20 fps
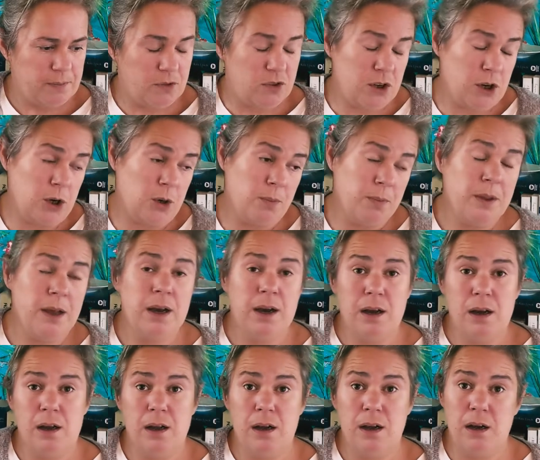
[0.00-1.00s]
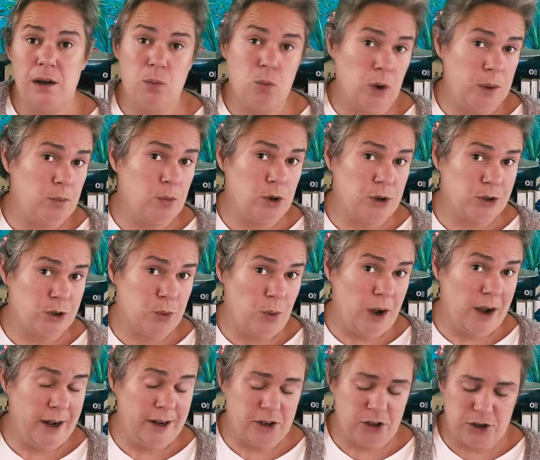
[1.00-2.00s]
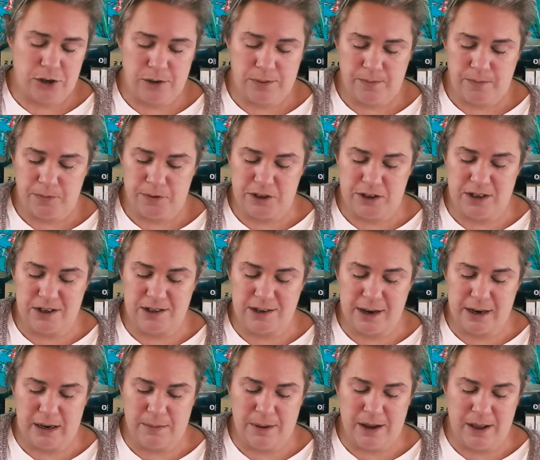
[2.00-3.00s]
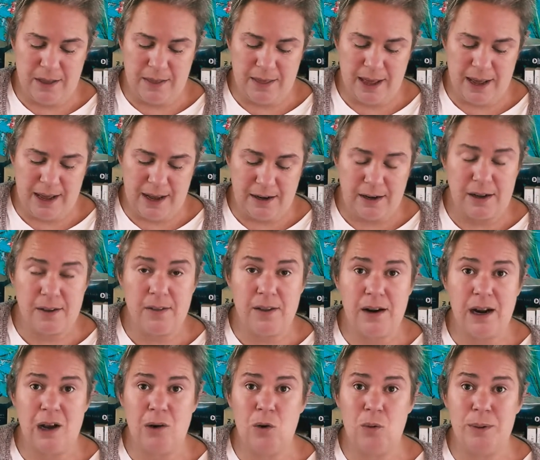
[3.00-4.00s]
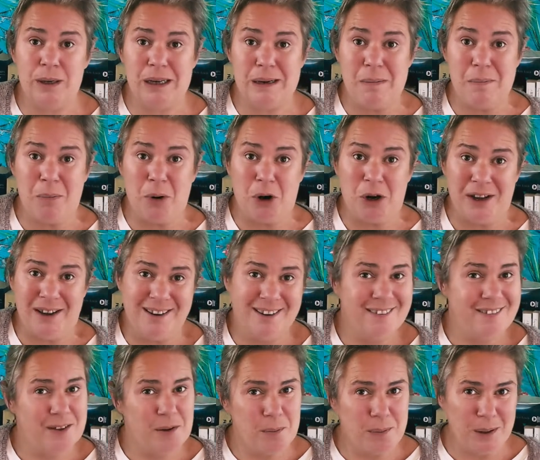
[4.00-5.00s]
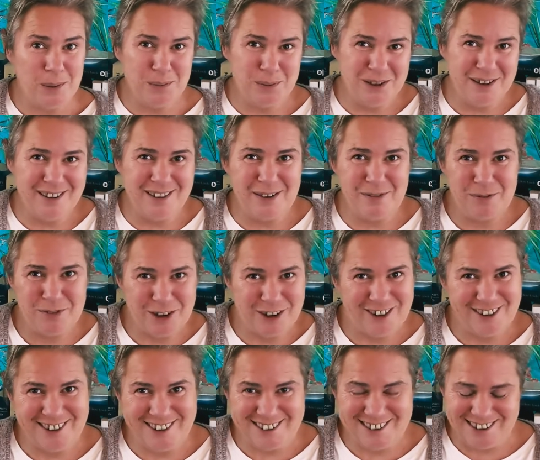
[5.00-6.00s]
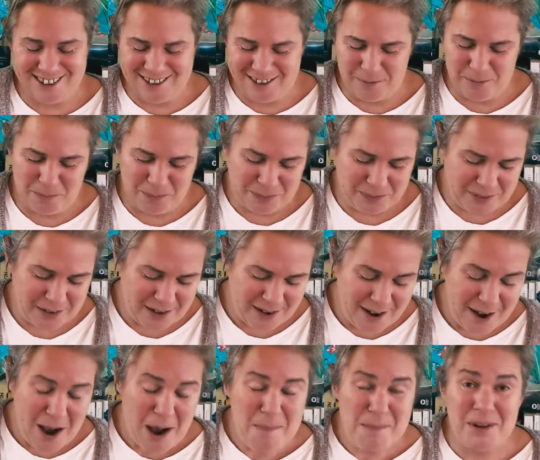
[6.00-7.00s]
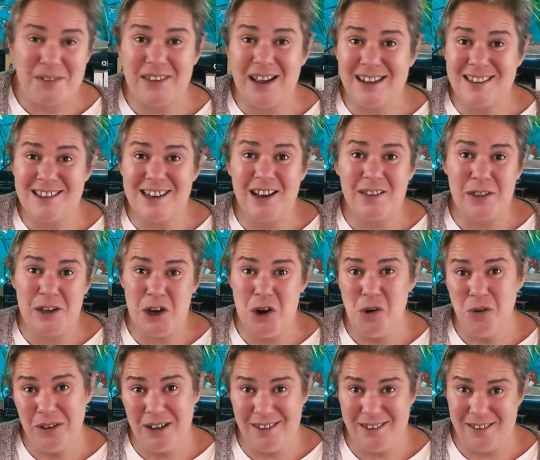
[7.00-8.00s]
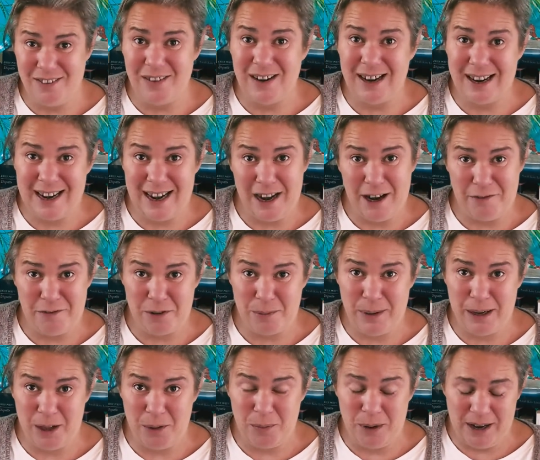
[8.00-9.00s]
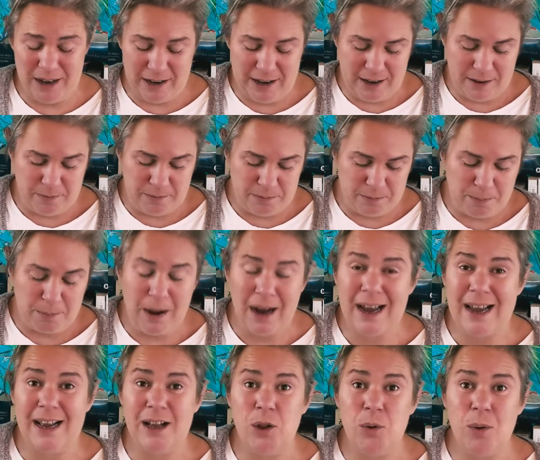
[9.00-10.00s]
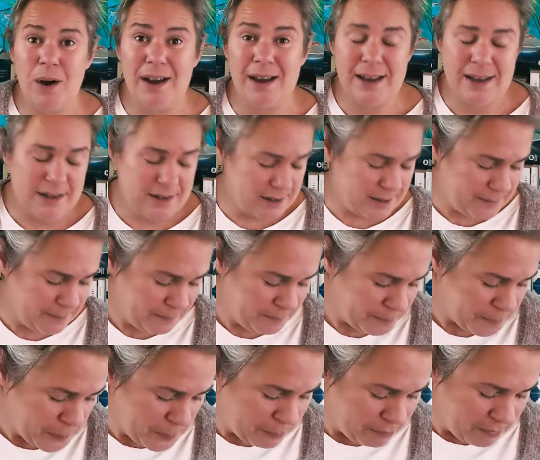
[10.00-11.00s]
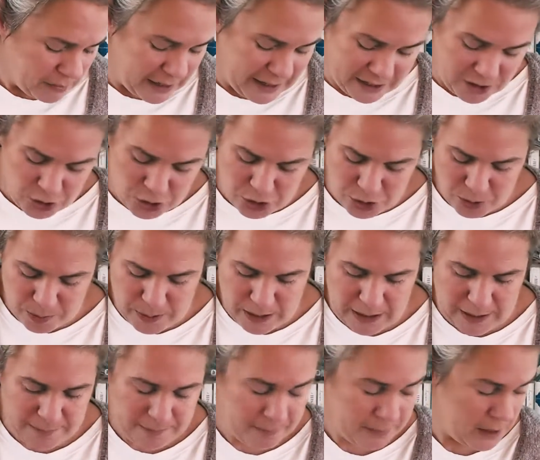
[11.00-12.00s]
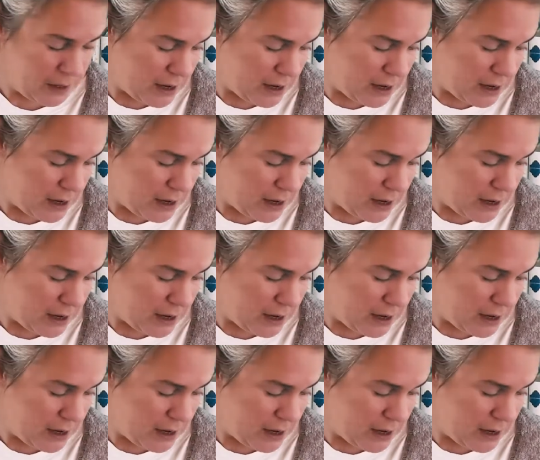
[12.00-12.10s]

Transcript: So, one more swatch to decide about that, and then I will be embarking on the people, and I'm very excited. But that's not the only thing that I got from my LYS in Germany.